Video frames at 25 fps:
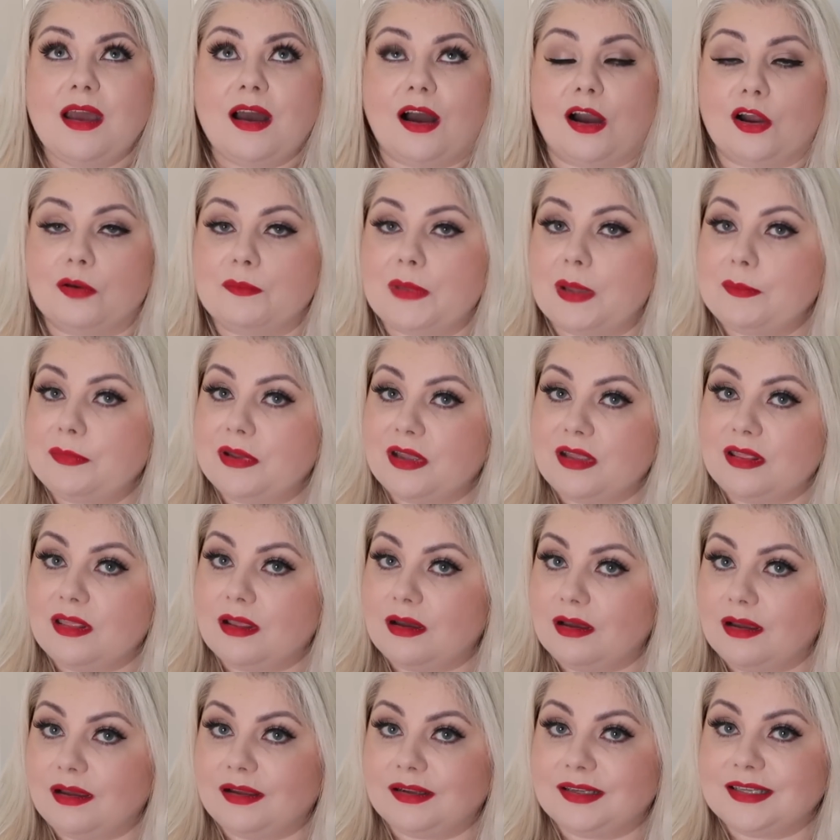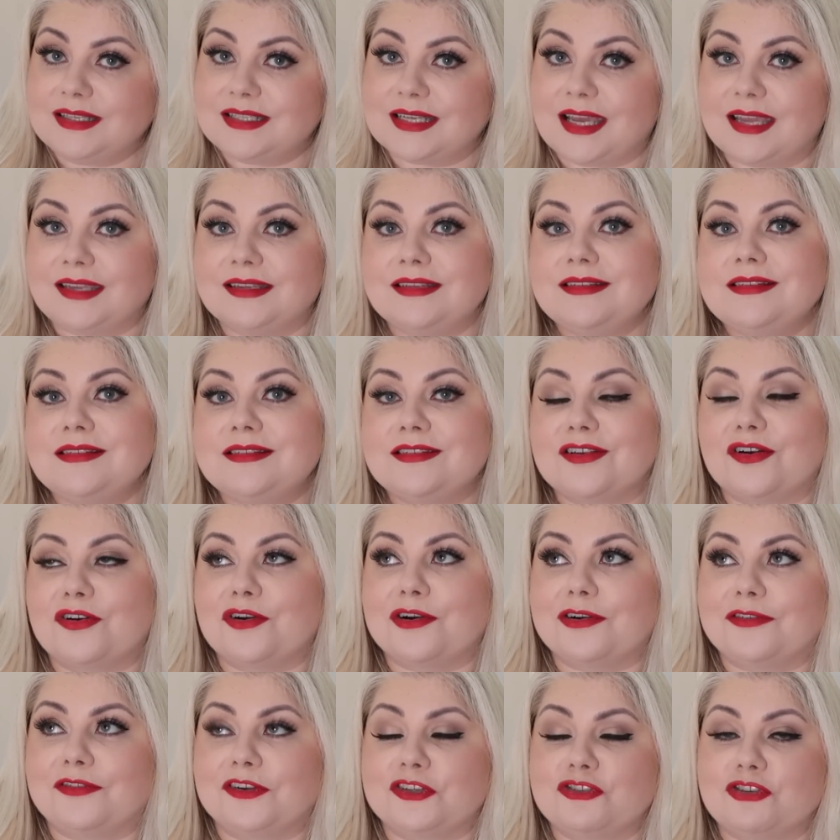I remember in the early days
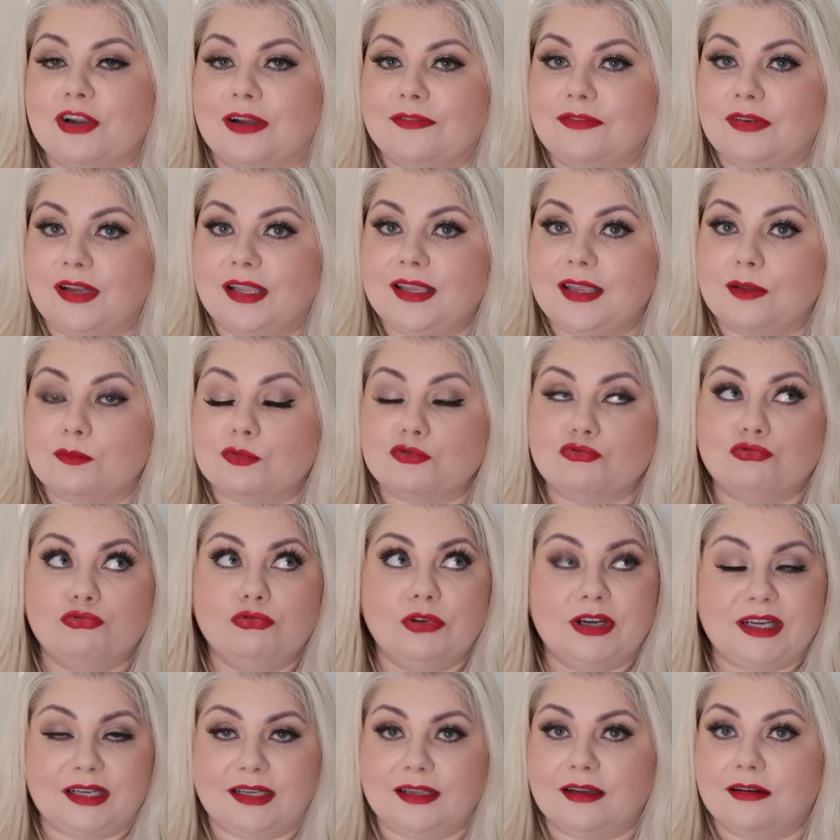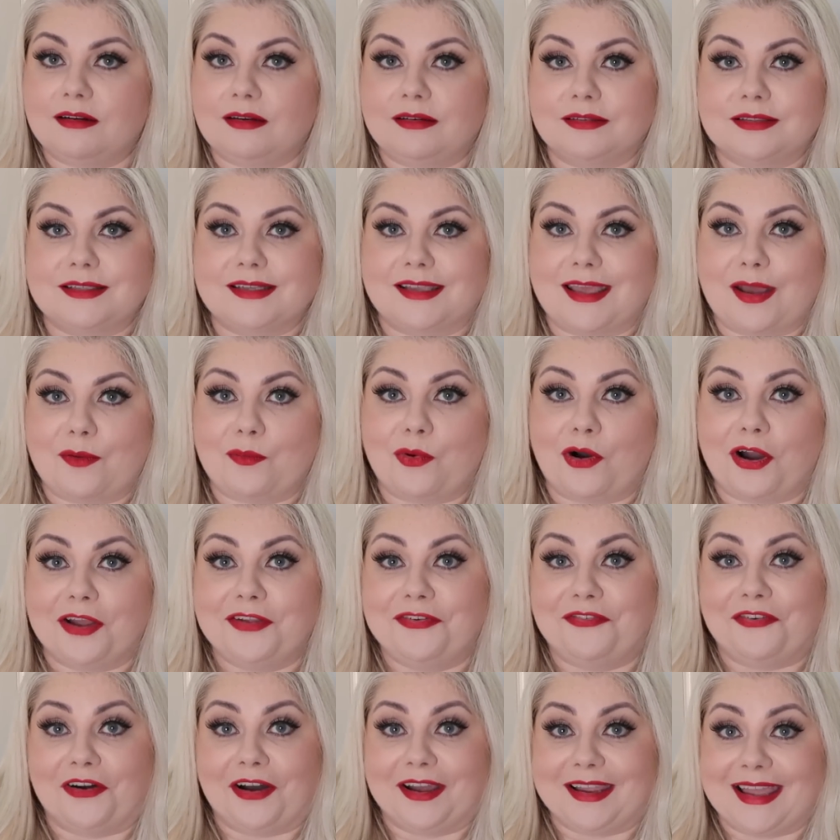of traveling, it was really hard to get
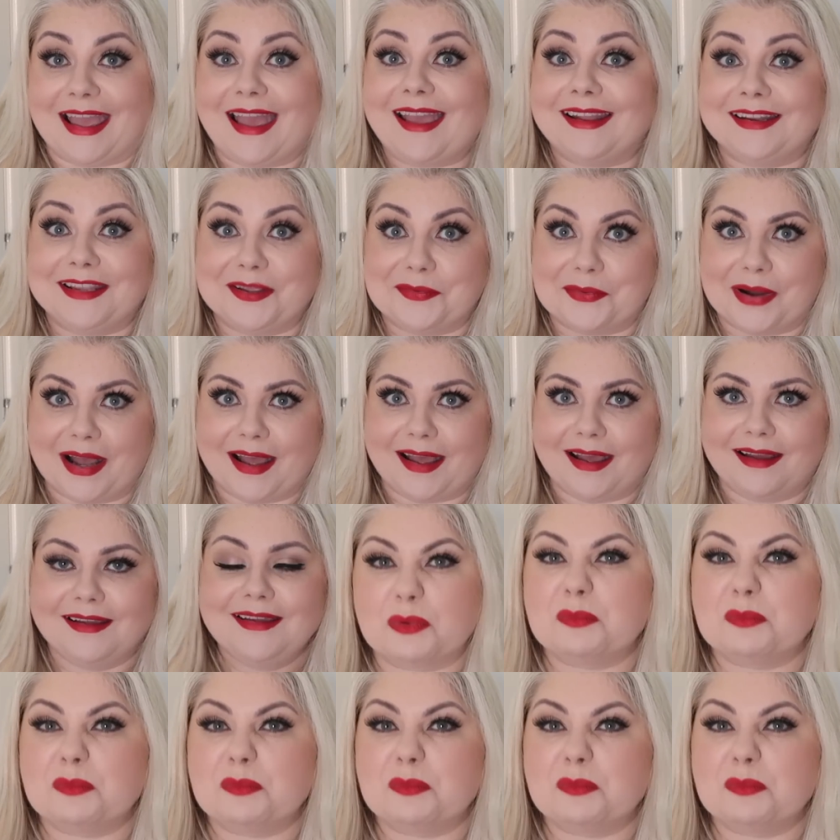Wi-Fi anywhere,